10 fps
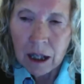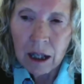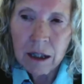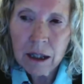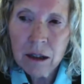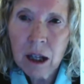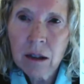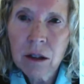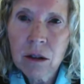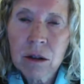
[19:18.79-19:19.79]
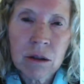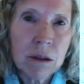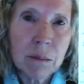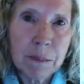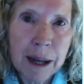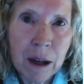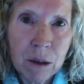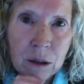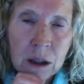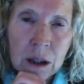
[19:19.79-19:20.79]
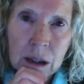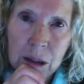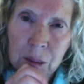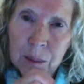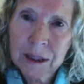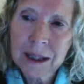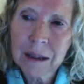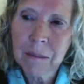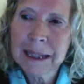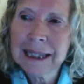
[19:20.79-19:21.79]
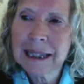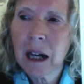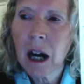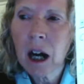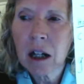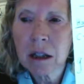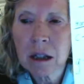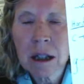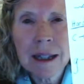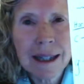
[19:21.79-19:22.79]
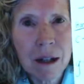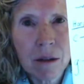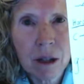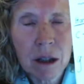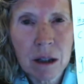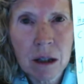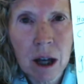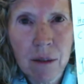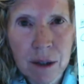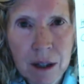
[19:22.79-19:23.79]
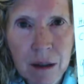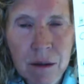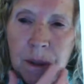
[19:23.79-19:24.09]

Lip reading: And I talk to children about what does it mean, the hard sound and the soft sound.